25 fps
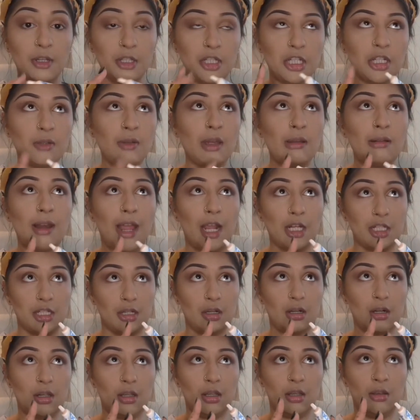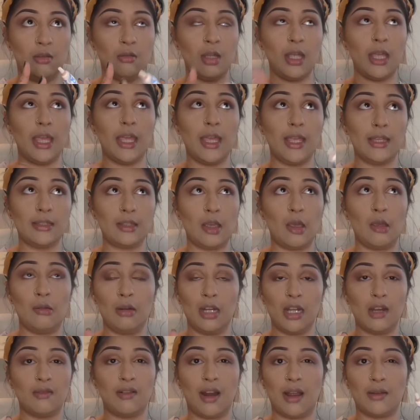Duo Lash Glue is
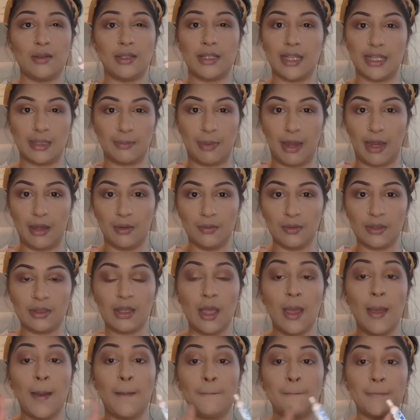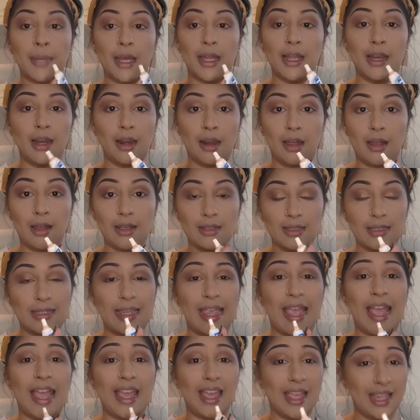only around £6, but it
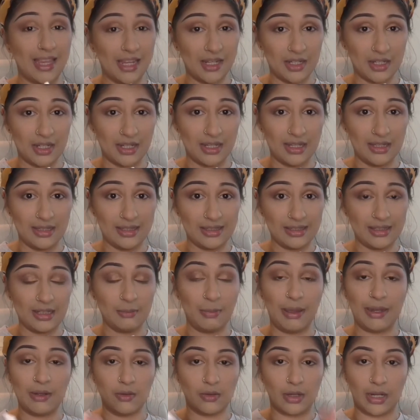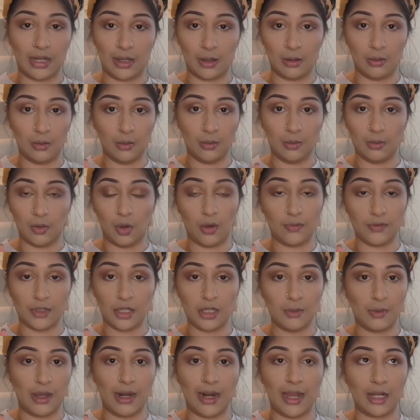lasts ages depending on how
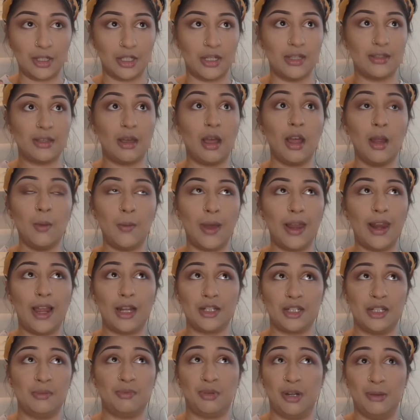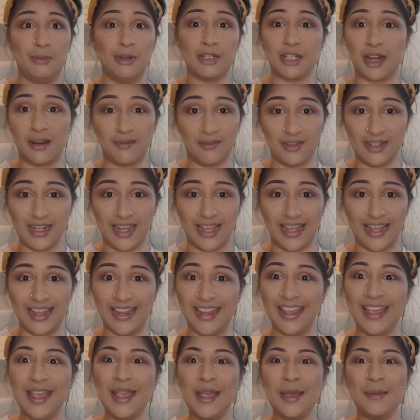often you wear lashes. I wear lashes pretty much every
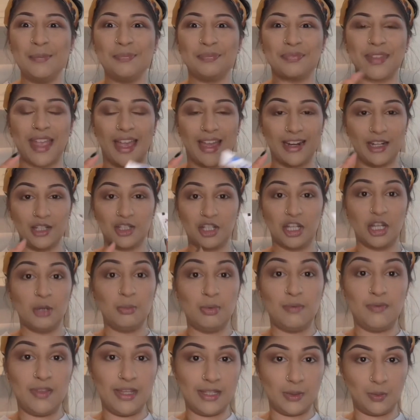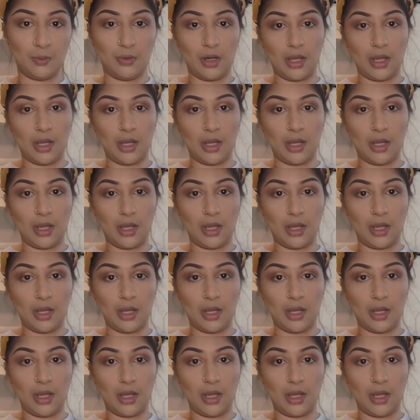day, and a tube of this will